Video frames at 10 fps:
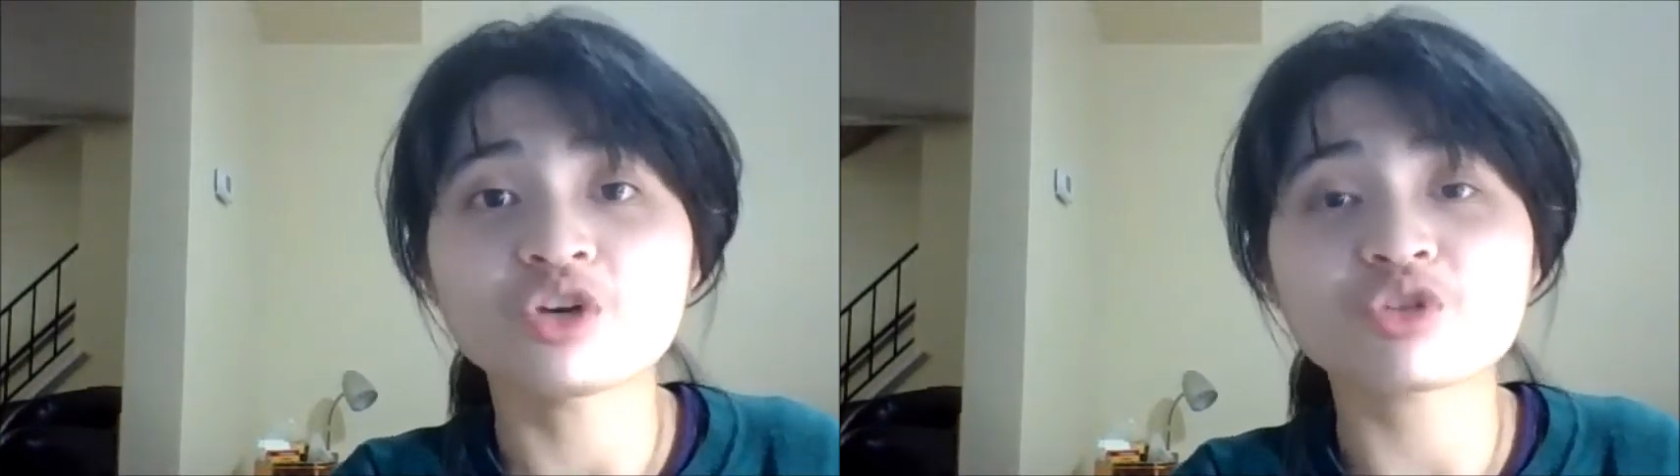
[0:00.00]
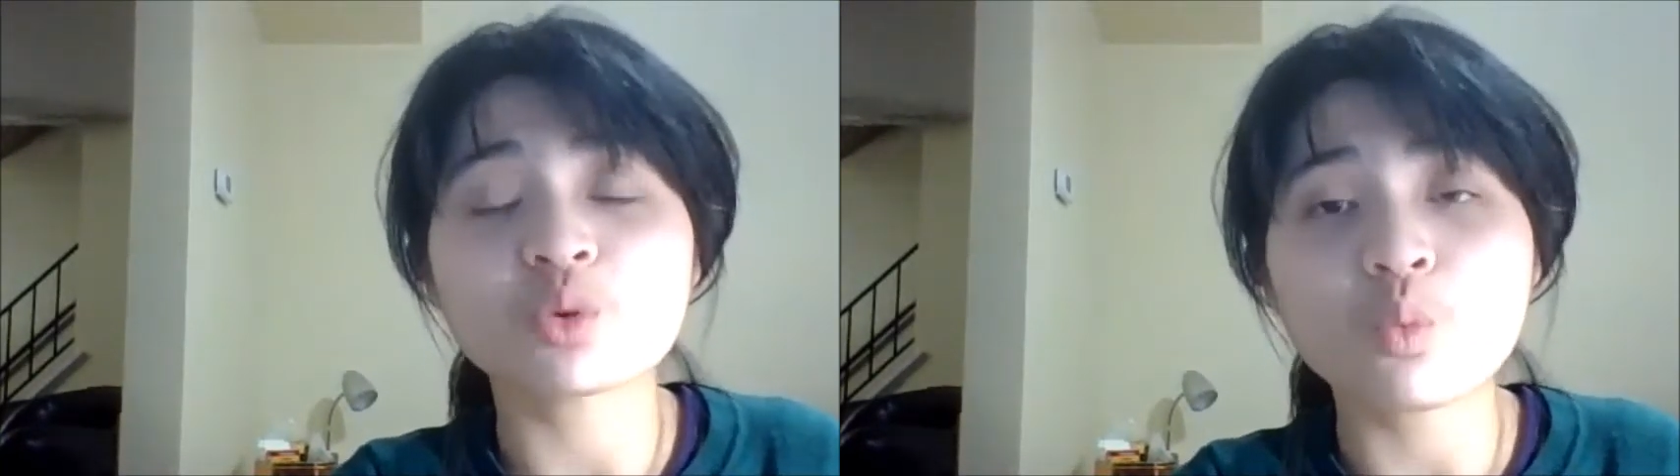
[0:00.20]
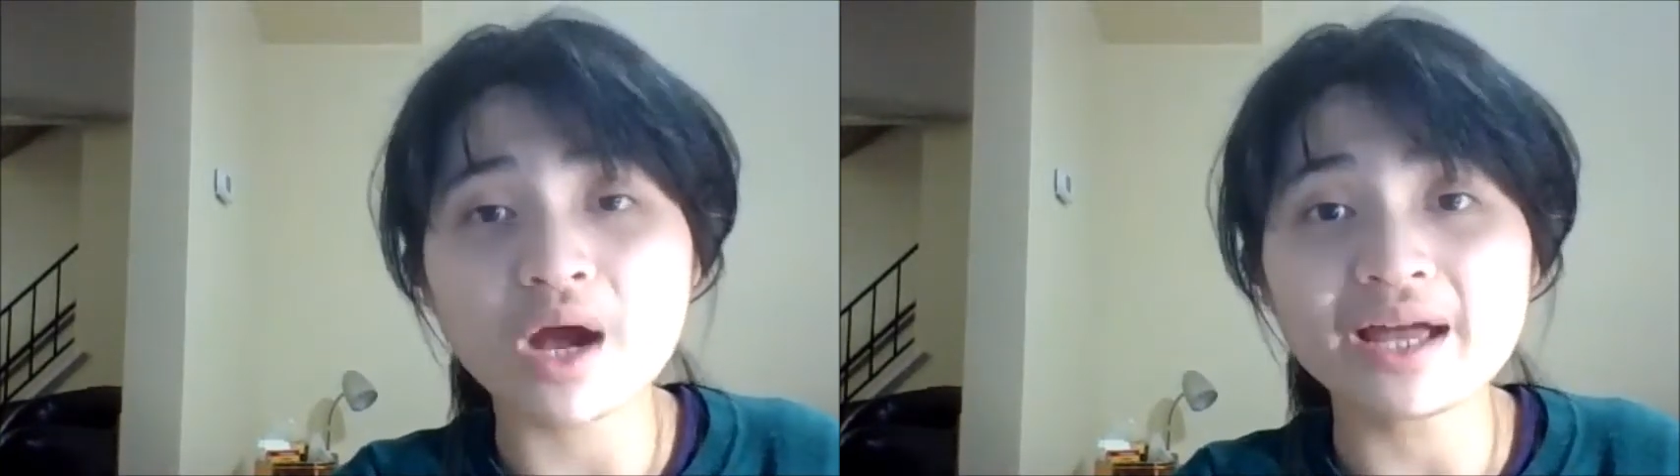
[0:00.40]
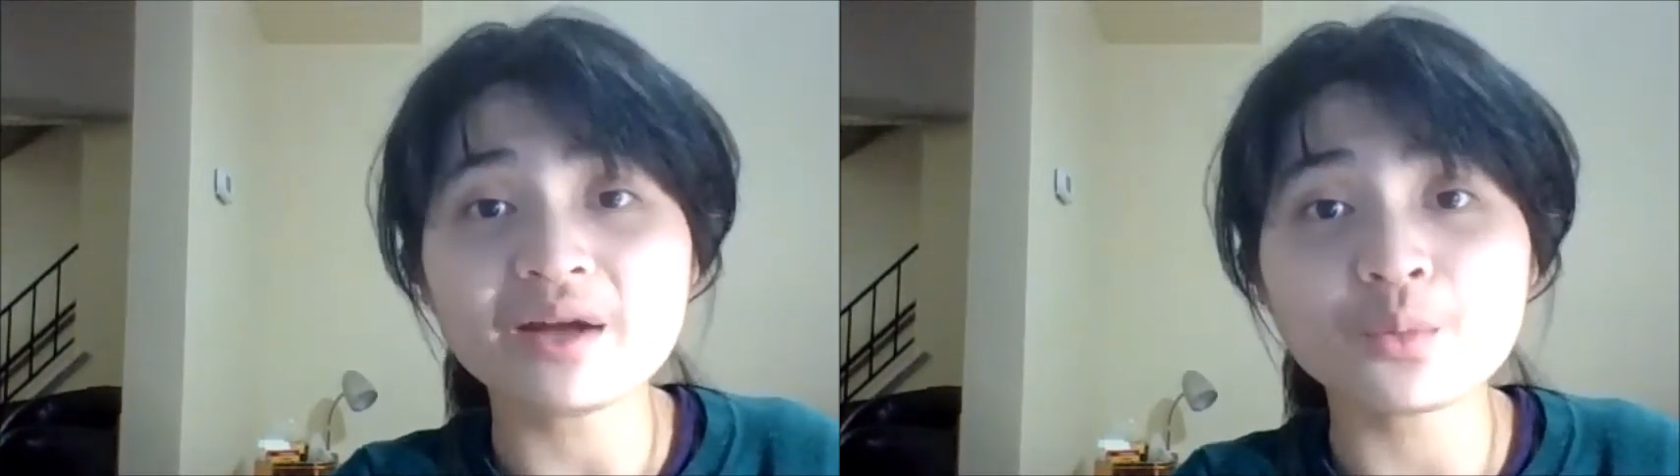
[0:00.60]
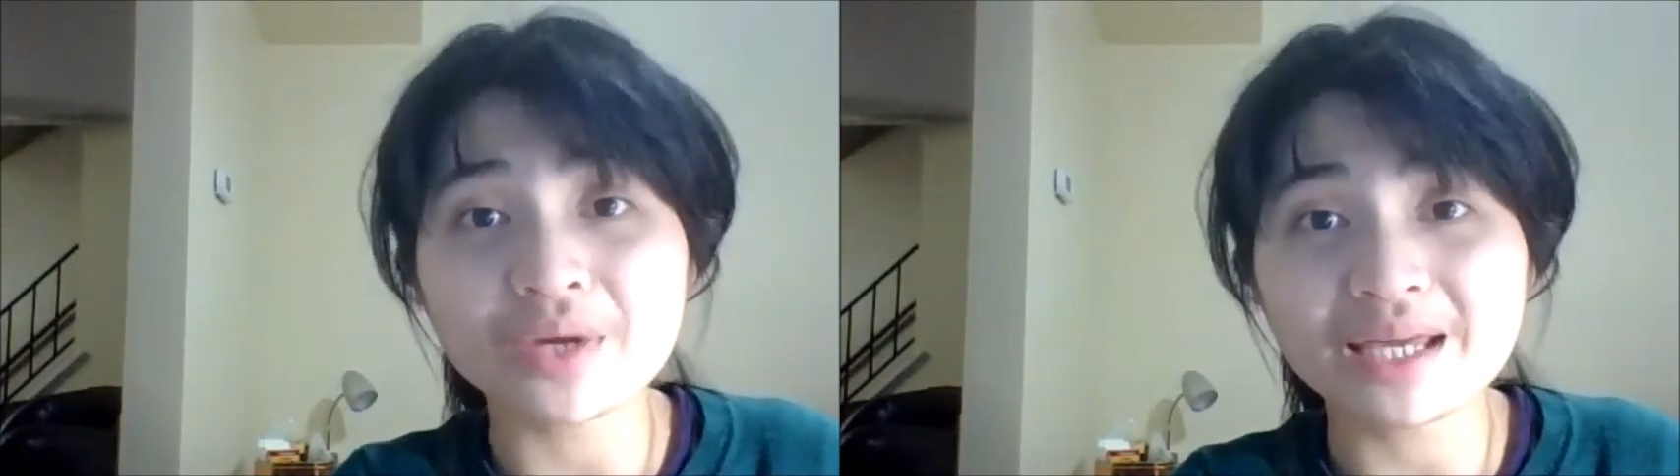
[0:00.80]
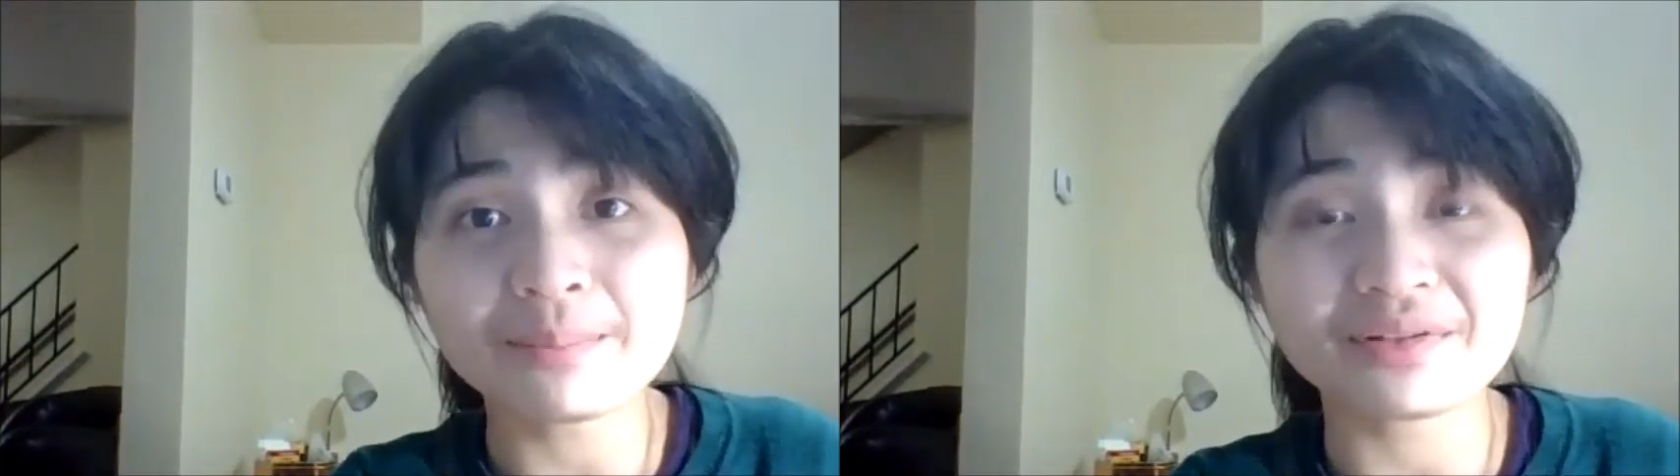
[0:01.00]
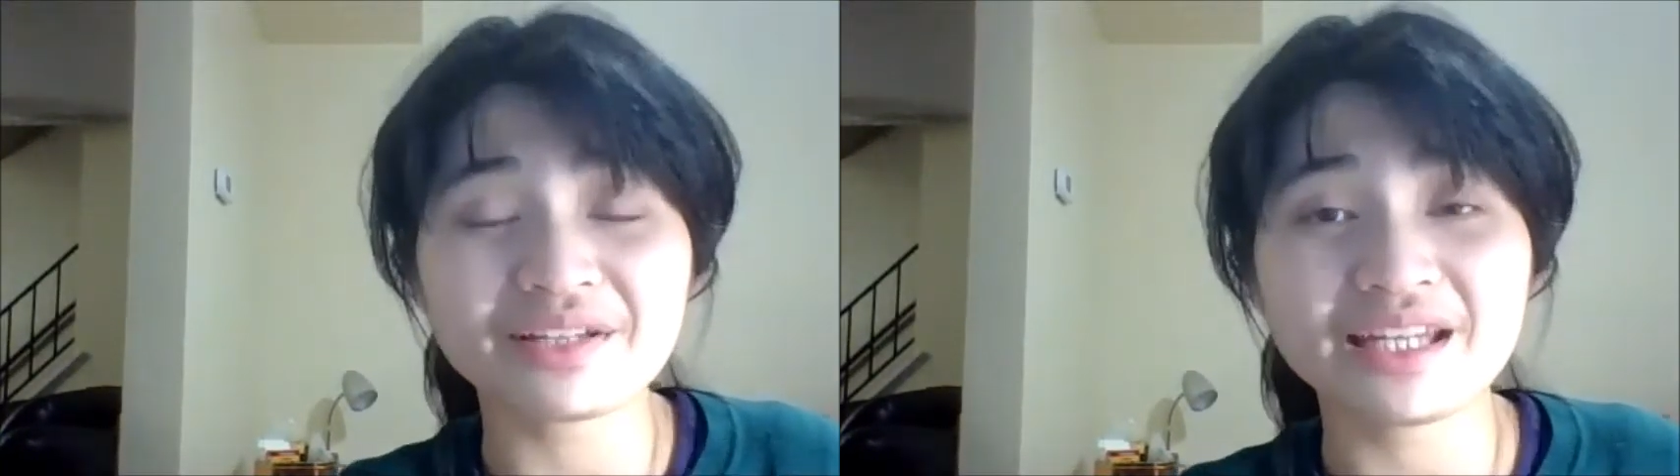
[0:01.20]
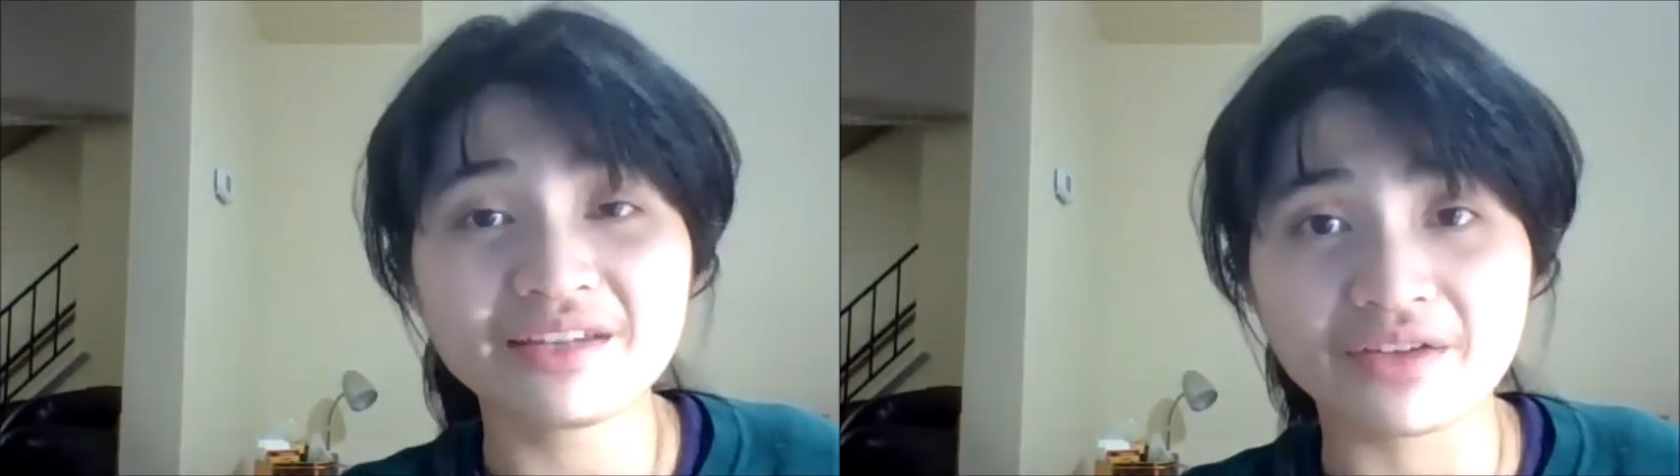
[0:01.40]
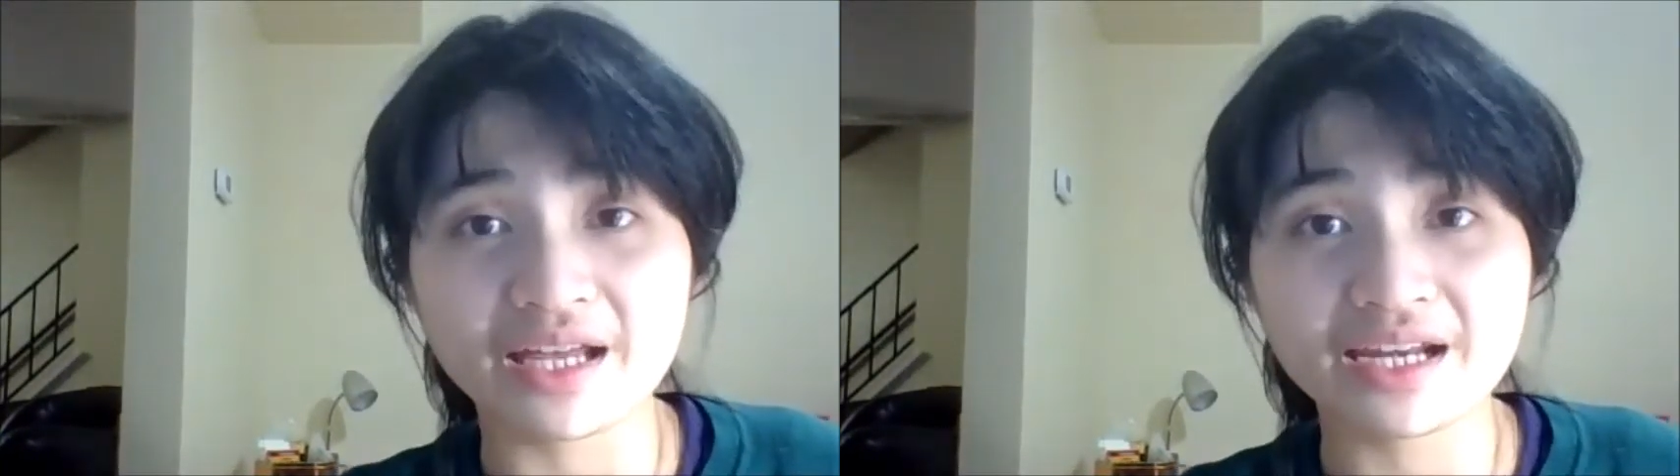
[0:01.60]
for what we believe